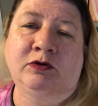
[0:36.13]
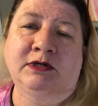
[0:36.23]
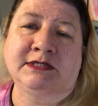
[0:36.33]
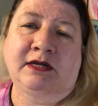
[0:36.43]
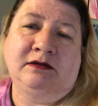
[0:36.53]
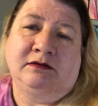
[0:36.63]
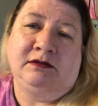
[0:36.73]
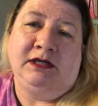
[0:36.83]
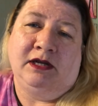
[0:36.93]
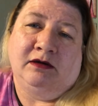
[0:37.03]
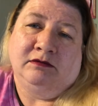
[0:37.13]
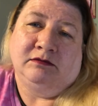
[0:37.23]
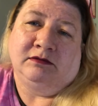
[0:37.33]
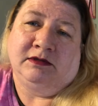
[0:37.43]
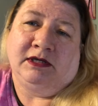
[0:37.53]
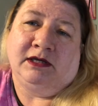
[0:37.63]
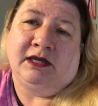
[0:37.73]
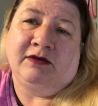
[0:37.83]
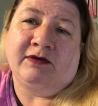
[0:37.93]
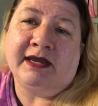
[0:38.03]
Because I, you know,
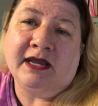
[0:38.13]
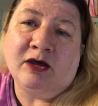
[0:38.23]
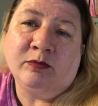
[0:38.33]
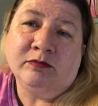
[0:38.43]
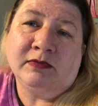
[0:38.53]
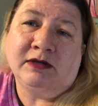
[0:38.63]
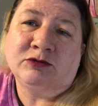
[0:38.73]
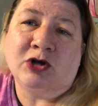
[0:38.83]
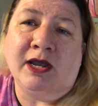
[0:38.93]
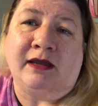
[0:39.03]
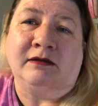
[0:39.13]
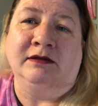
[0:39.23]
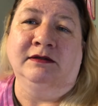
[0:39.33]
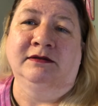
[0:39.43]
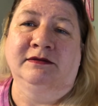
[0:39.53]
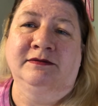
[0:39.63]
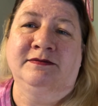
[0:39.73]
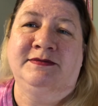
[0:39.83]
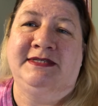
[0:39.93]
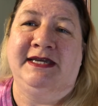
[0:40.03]
if I can help, I'll try.
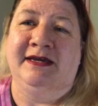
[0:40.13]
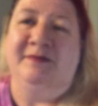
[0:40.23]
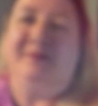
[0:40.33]
See ya.